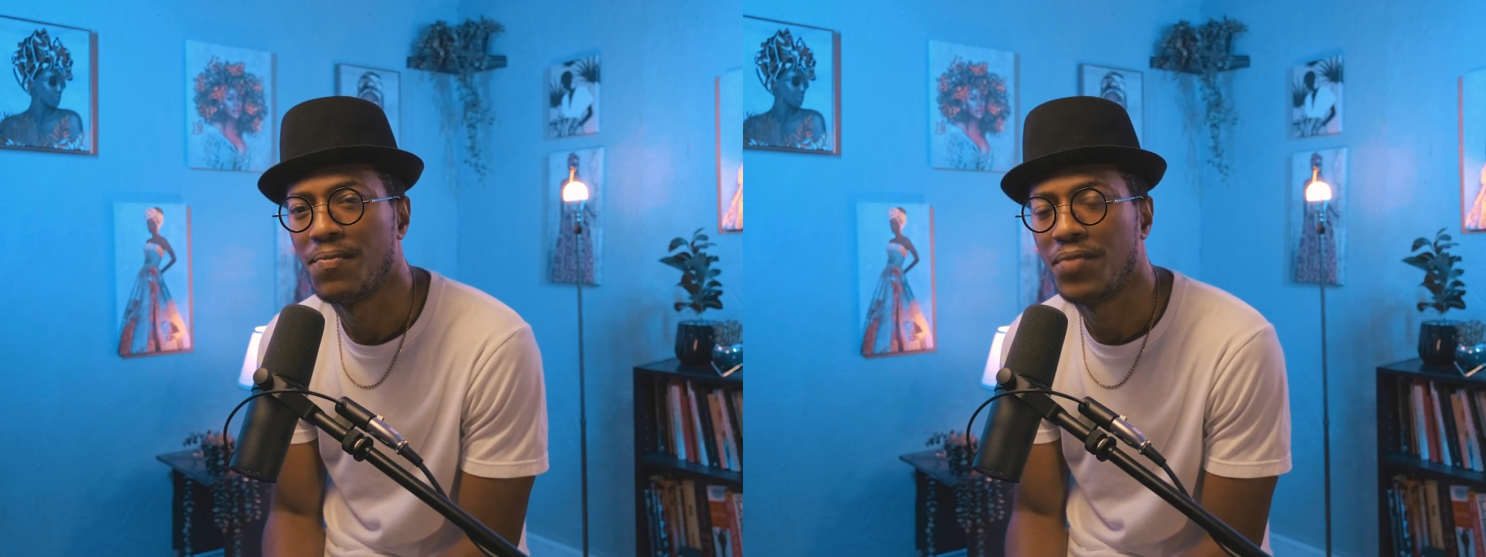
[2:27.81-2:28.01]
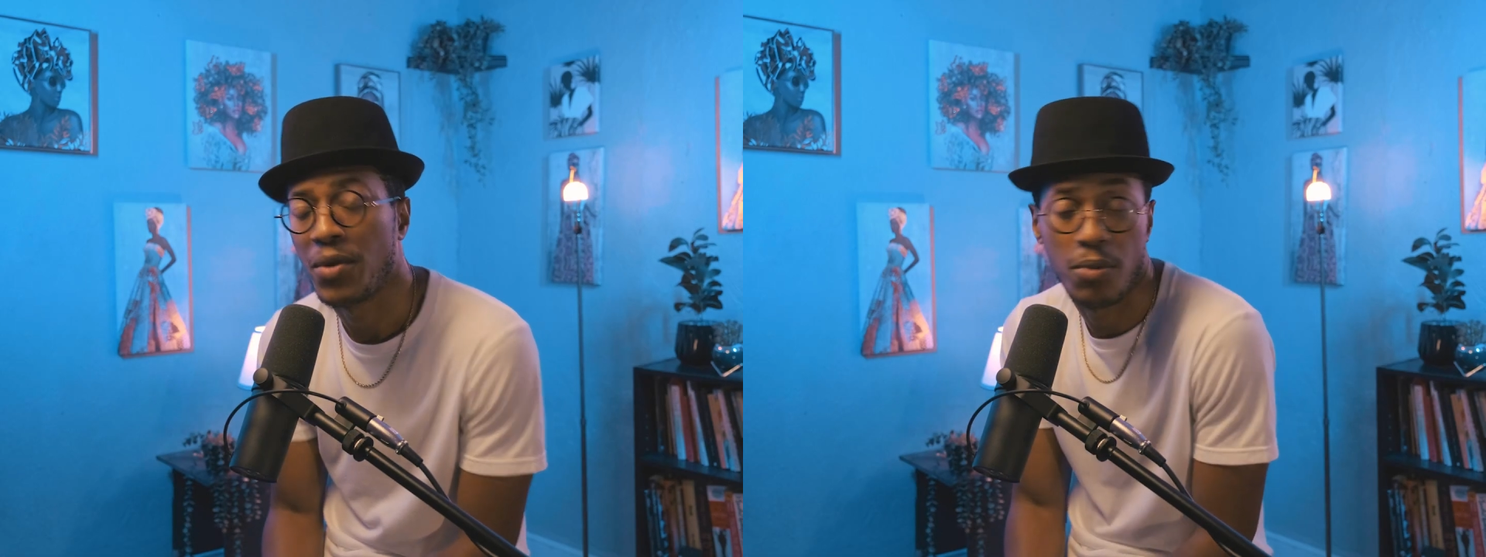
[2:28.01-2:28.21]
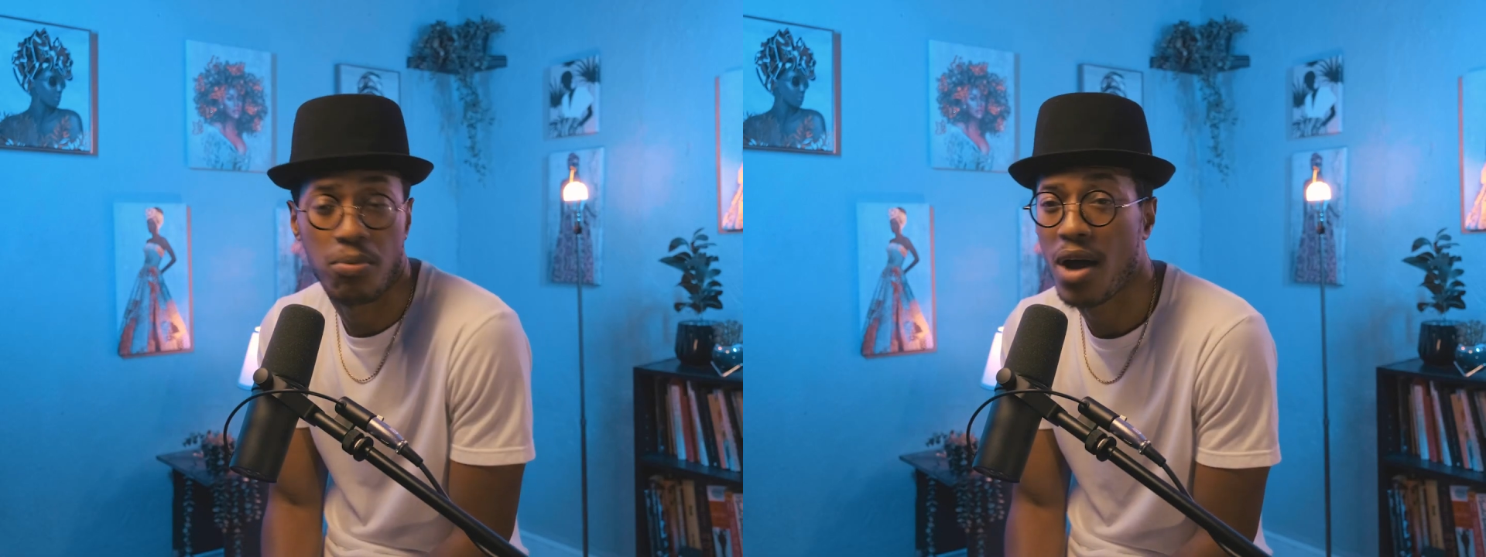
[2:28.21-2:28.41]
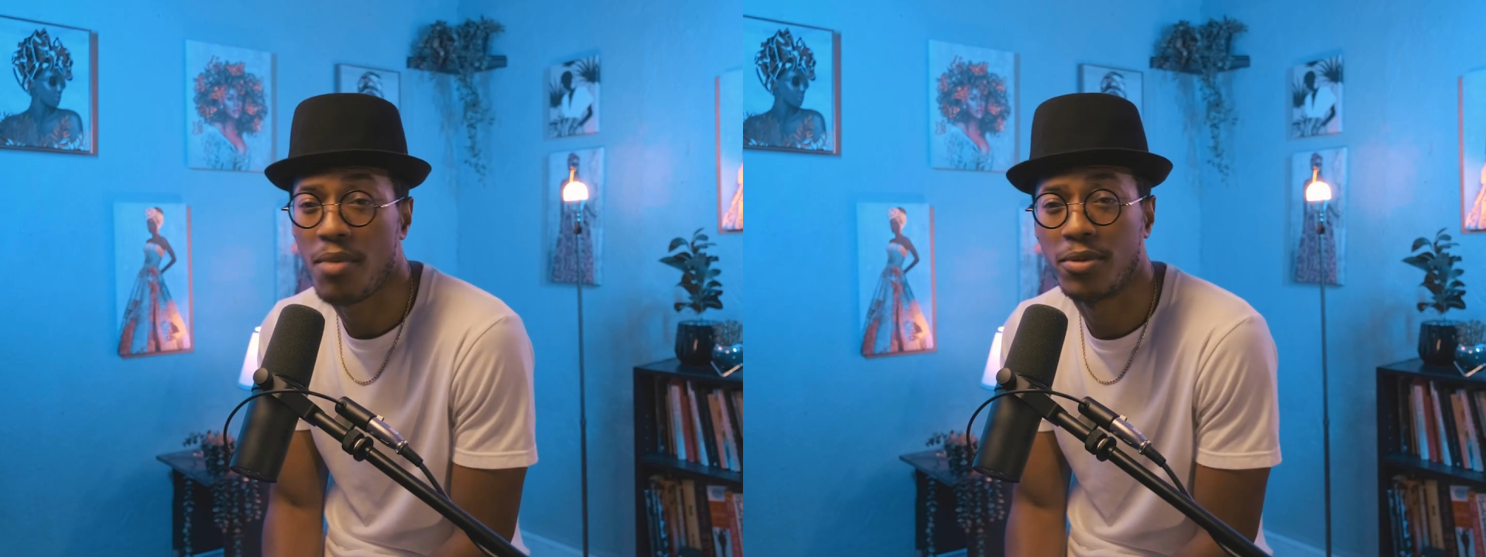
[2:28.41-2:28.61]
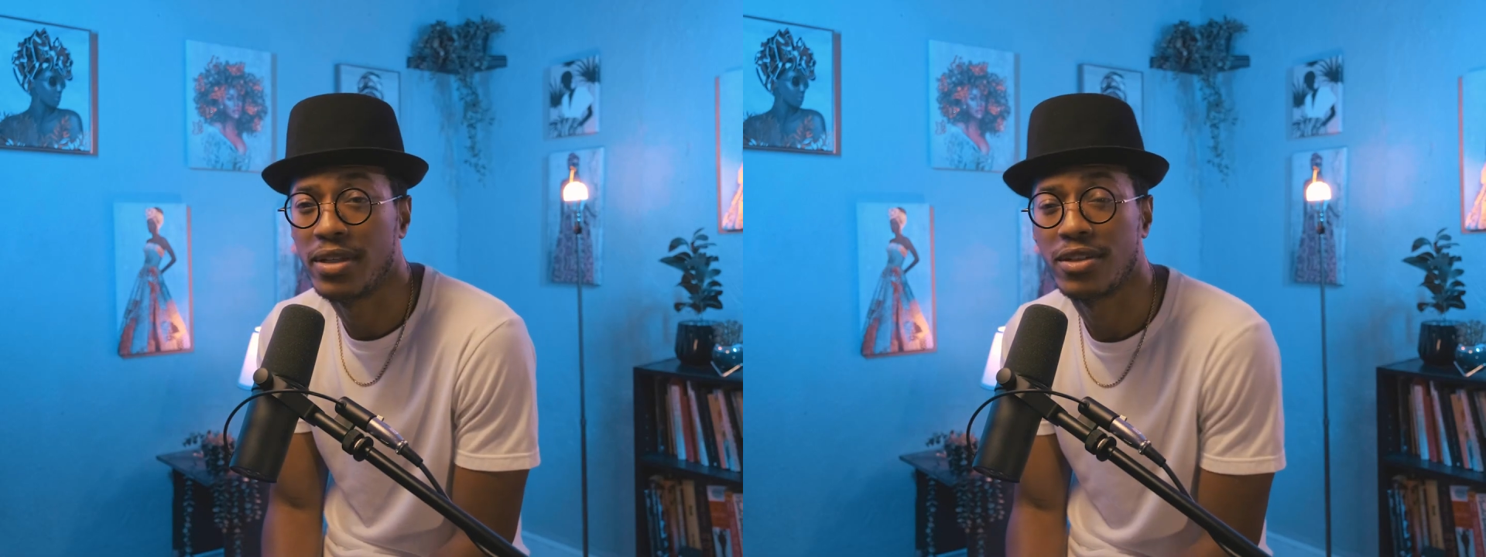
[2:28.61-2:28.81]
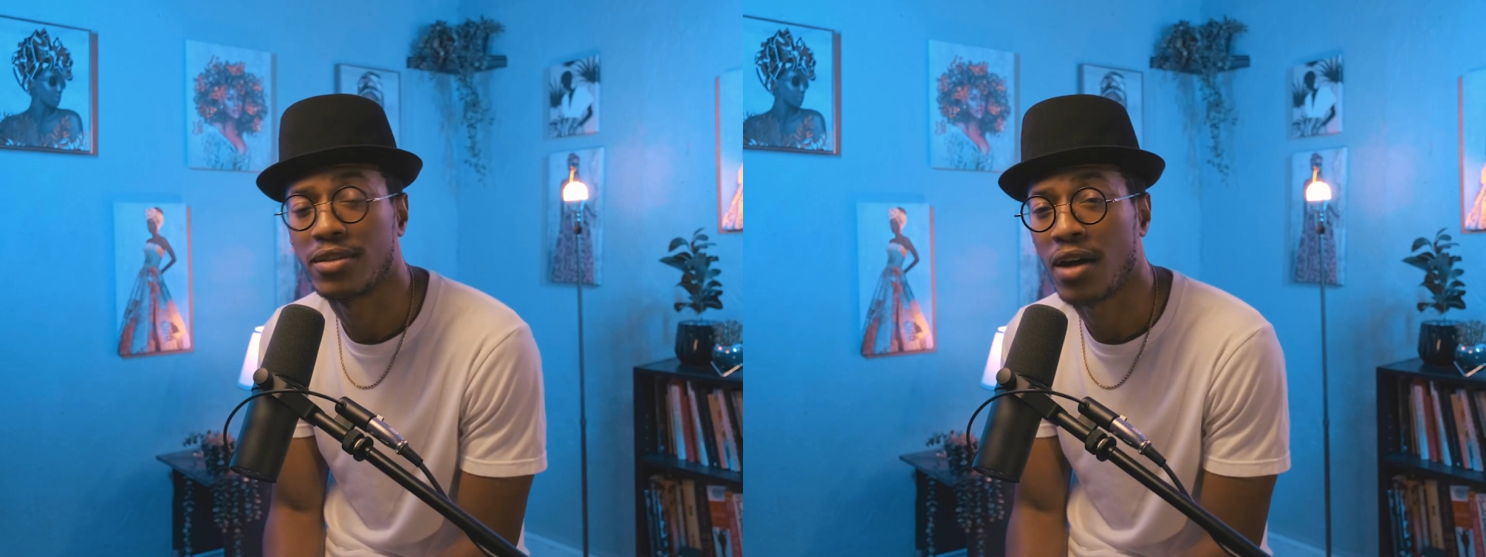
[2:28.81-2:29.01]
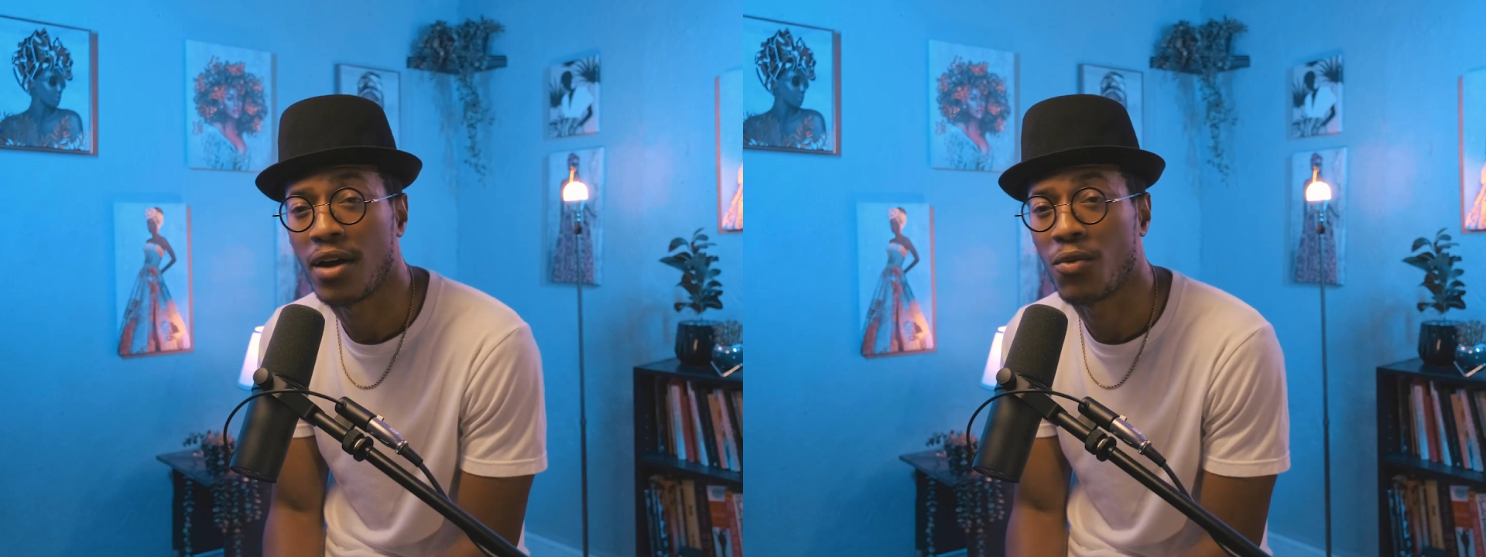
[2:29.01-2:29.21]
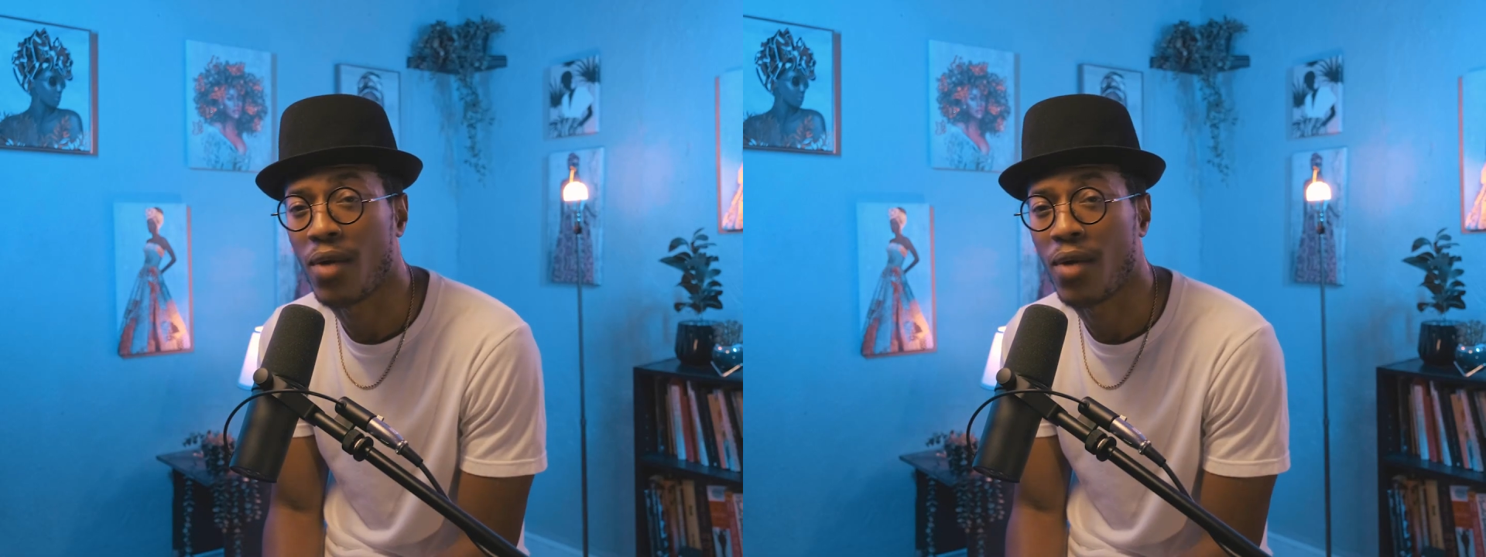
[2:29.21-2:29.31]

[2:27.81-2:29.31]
it would probably start a